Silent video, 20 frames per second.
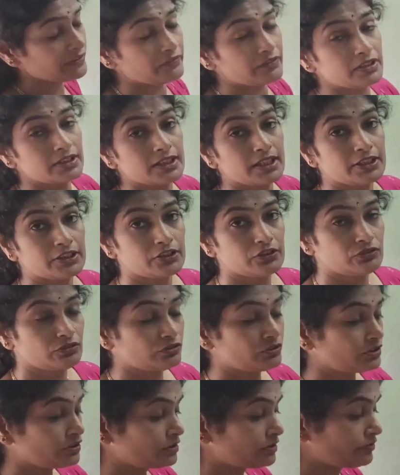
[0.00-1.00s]
will continue
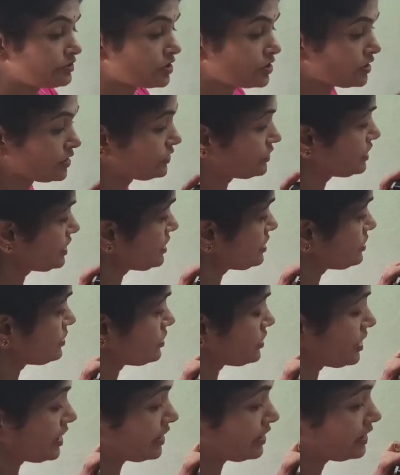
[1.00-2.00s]
the division? Just
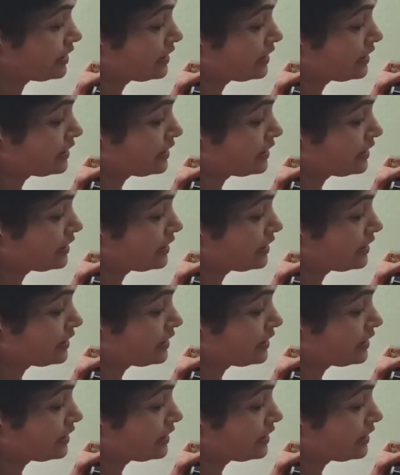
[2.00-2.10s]
check,